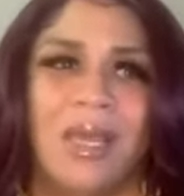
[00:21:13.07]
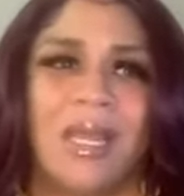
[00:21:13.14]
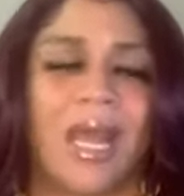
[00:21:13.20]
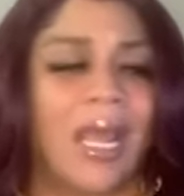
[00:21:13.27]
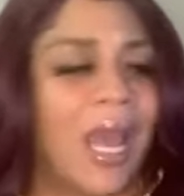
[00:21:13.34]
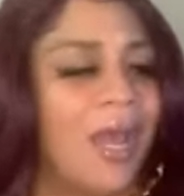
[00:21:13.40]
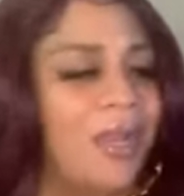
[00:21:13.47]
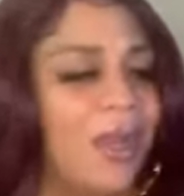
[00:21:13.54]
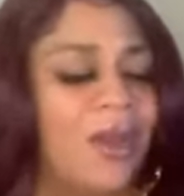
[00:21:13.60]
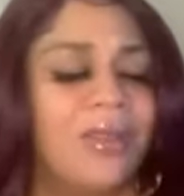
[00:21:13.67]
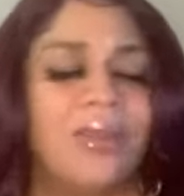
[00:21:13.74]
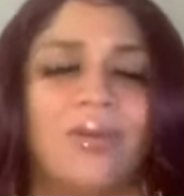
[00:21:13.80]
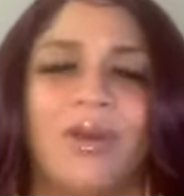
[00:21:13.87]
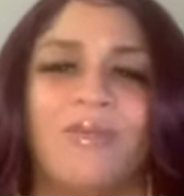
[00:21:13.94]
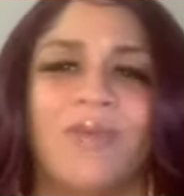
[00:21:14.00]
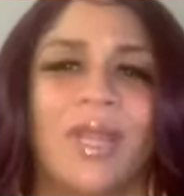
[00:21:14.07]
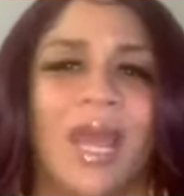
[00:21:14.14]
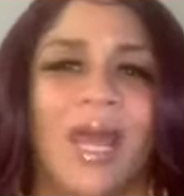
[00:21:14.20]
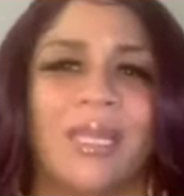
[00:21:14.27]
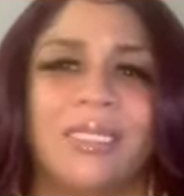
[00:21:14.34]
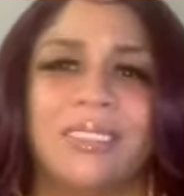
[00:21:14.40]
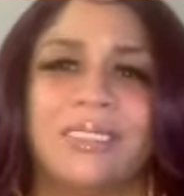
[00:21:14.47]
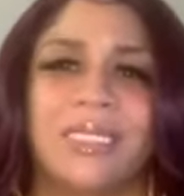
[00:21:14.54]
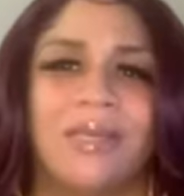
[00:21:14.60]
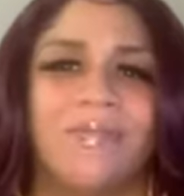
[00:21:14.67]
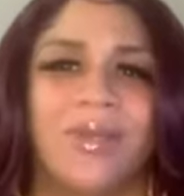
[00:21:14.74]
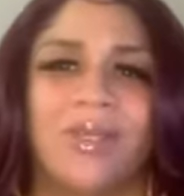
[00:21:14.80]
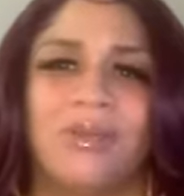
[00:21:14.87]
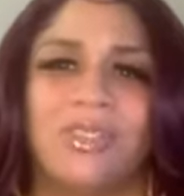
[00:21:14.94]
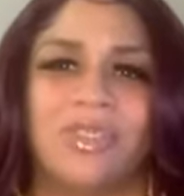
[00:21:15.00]
Like, I know you on reality
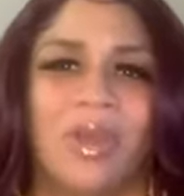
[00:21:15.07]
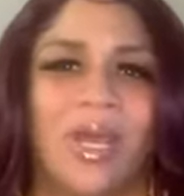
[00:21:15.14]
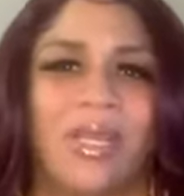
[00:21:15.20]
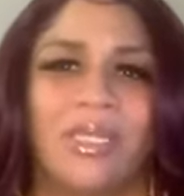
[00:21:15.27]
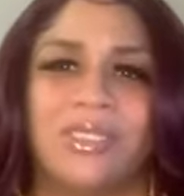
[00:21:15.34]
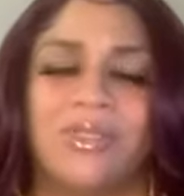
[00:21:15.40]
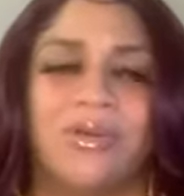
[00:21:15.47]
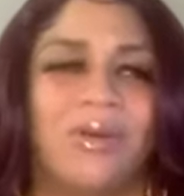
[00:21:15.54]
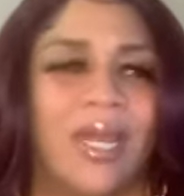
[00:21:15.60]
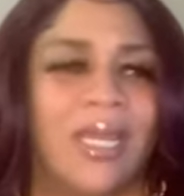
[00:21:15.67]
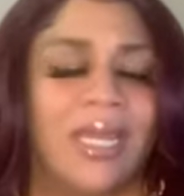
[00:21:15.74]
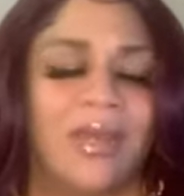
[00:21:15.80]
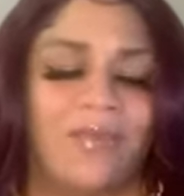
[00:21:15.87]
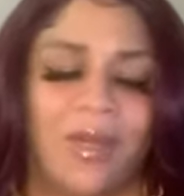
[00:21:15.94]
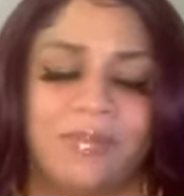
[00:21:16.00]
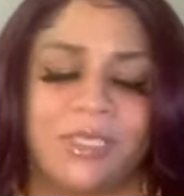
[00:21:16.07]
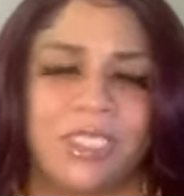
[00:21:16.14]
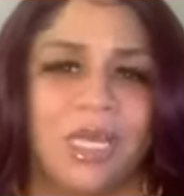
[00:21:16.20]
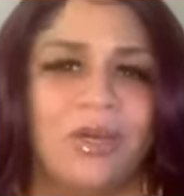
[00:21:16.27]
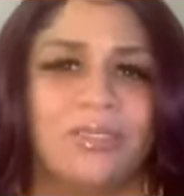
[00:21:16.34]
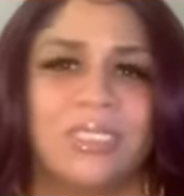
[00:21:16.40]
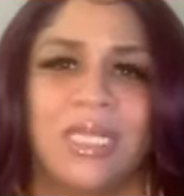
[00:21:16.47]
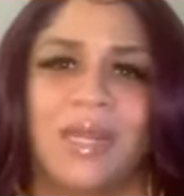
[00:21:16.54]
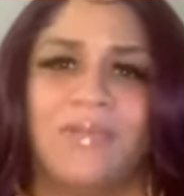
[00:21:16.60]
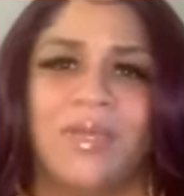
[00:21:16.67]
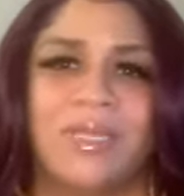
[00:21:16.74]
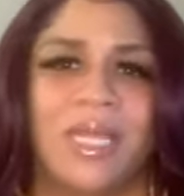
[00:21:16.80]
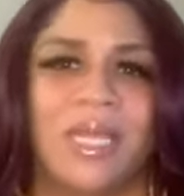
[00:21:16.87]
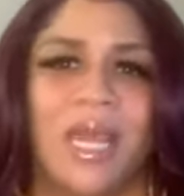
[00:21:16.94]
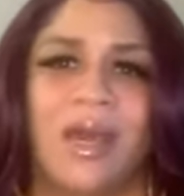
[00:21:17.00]
TV and you trying to do it and give up shows and
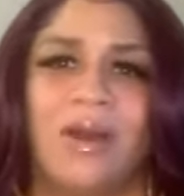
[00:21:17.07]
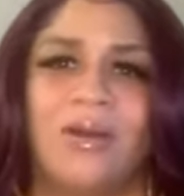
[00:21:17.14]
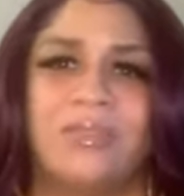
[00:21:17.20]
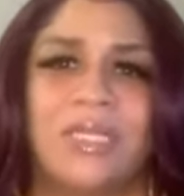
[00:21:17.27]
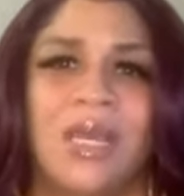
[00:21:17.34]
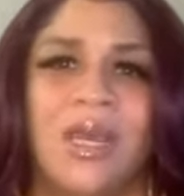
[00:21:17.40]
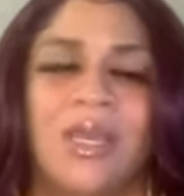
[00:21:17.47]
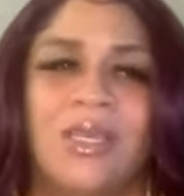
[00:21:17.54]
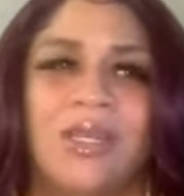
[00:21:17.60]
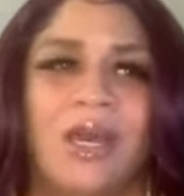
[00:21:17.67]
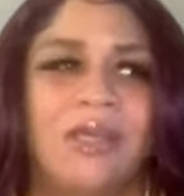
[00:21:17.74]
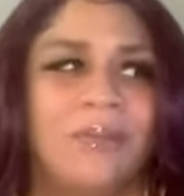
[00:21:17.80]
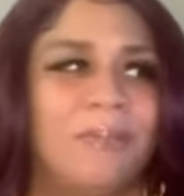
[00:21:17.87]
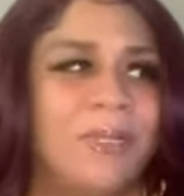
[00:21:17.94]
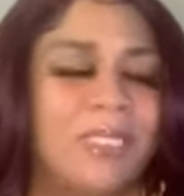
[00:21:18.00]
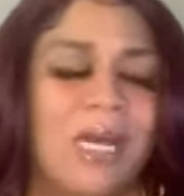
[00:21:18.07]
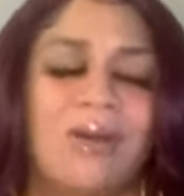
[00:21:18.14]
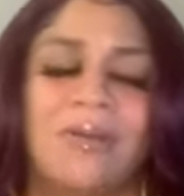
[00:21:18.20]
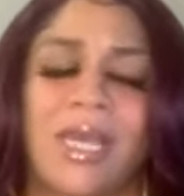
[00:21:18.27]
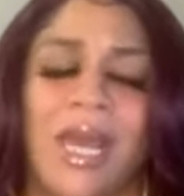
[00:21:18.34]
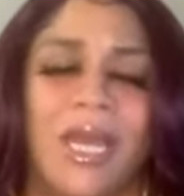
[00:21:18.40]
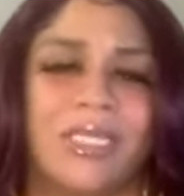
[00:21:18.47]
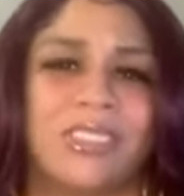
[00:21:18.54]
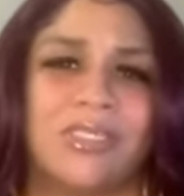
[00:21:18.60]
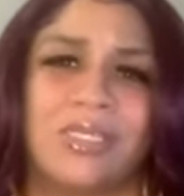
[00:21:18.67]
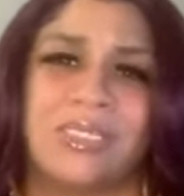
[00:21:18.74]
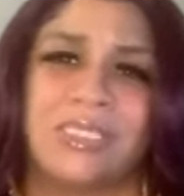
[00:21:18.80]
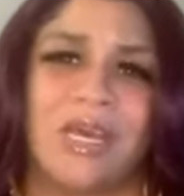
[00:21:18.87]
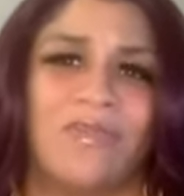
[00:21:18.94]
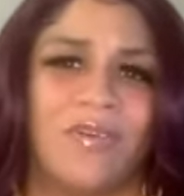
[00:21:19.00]
everything else, you know, but don't gas
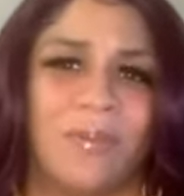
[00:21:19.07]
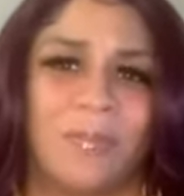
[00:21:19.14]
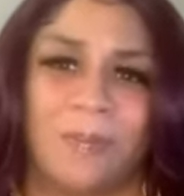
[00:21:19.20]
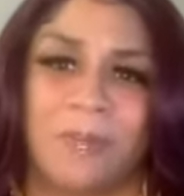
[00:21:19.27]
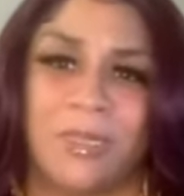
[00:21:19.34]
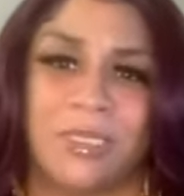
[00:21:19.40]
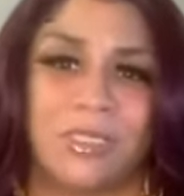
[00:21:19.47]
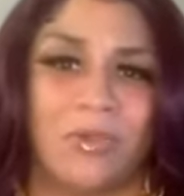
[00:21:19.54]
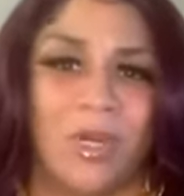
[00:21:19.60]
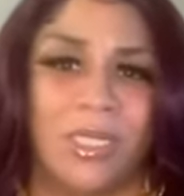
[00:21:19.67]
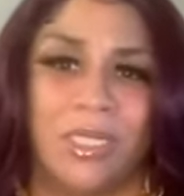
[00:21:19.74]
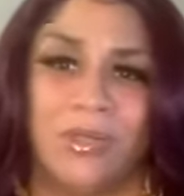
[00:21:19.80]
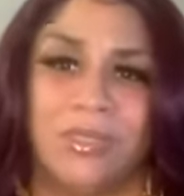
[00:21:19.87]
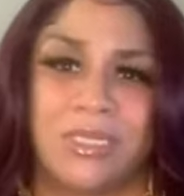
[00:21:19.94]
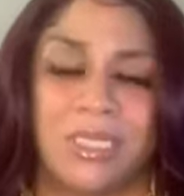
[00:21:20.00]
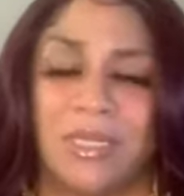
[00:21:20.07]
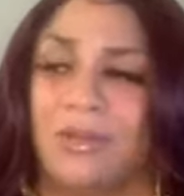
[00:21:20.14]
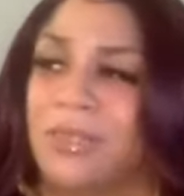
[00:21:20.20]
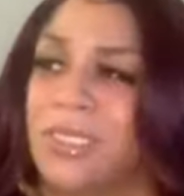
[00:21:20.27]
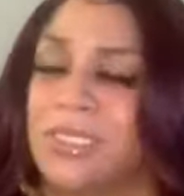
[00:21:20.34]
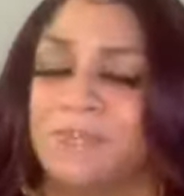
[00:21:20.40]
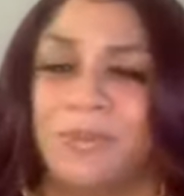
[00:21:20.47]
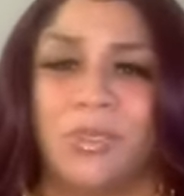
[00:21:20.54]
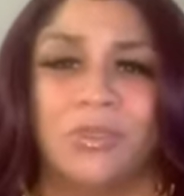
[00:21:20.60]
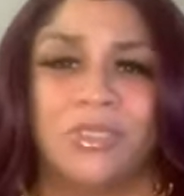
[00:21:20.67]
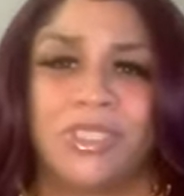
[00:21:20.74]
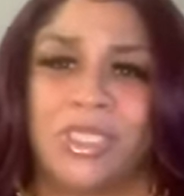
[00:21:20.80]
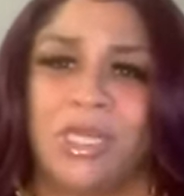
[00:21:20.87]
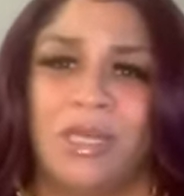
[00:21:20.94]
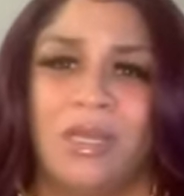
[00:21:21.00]
yourself up and put 20 on 10 on this
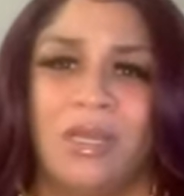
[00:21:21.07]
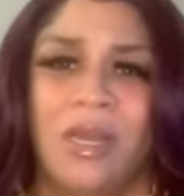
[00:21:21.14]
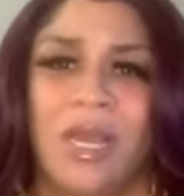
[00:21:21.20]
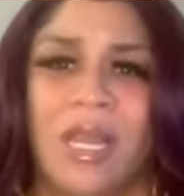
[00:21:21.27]
bullshit.